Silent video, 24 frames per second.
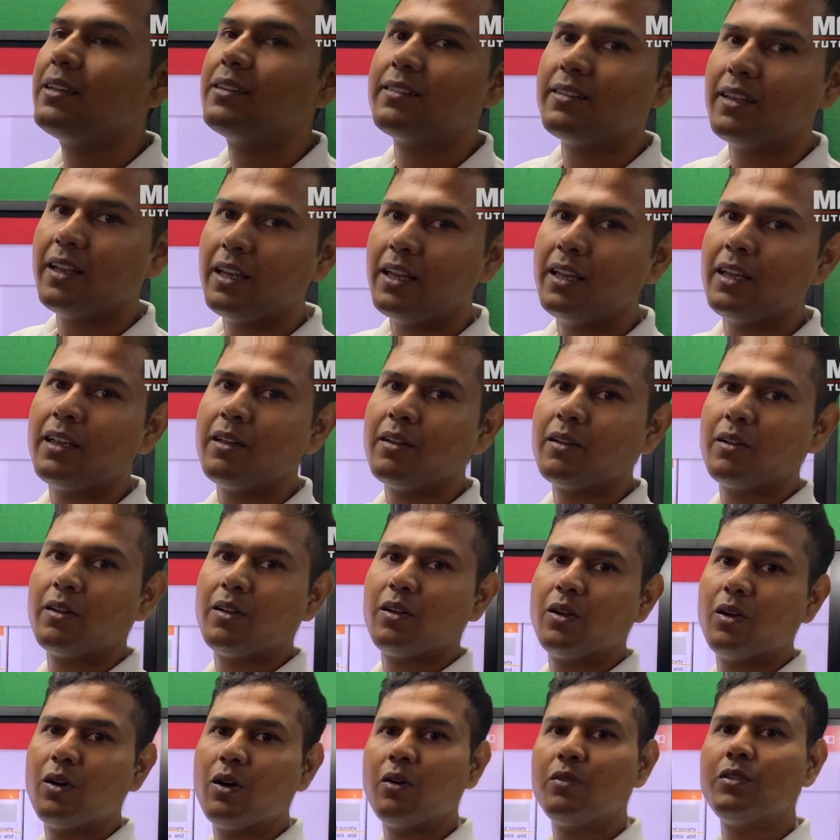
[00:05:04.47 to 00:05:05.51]
selling
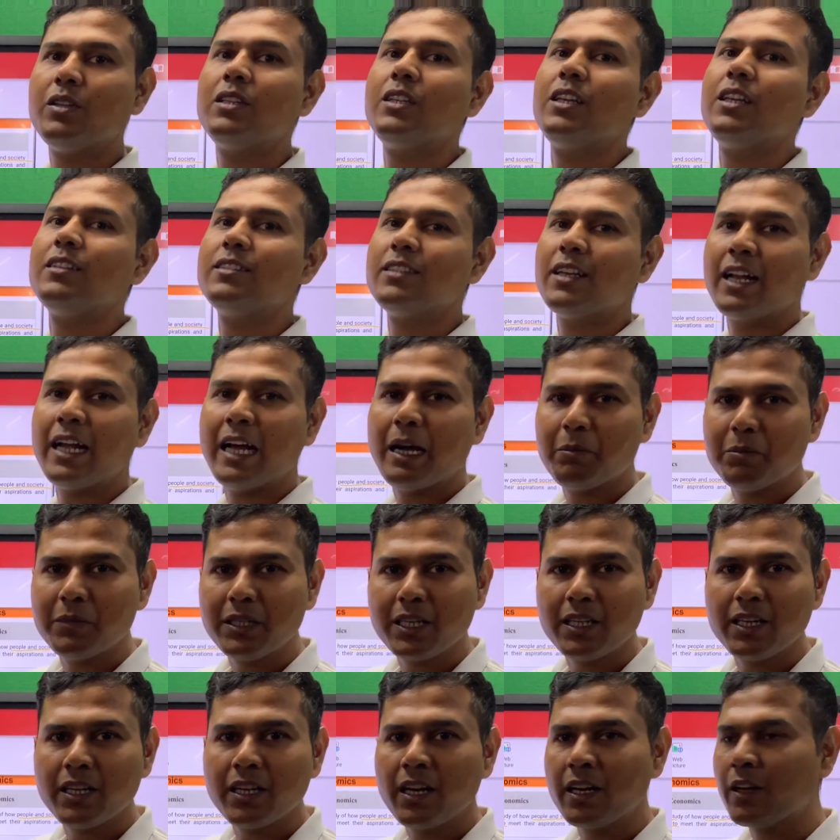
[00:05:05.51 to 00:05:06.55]
of the things are happening in our